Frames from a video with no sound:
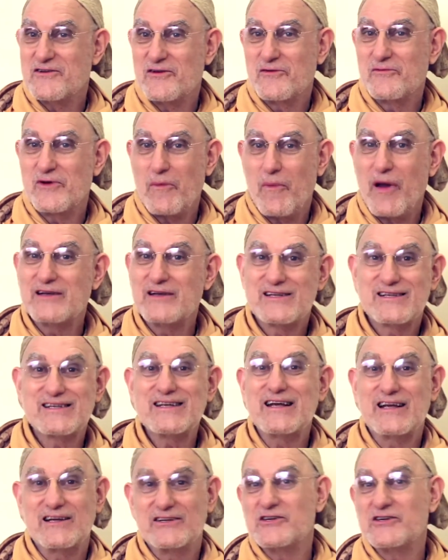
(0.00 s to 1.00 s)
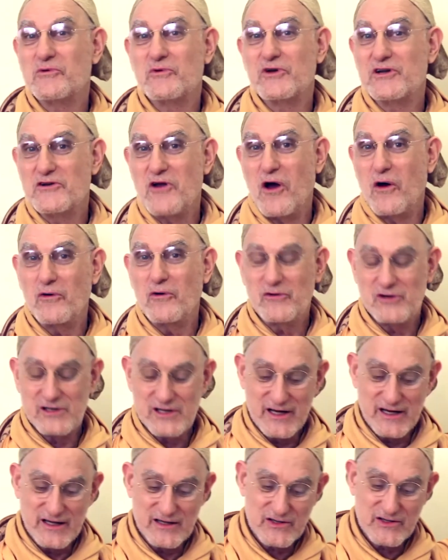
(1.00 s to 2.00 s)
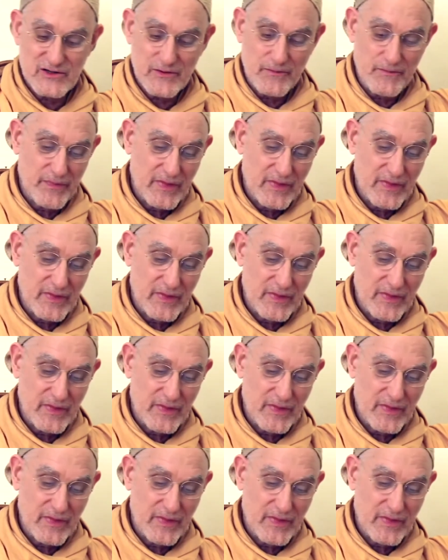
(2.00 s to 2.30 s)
by seeing she wouldn't know who she is.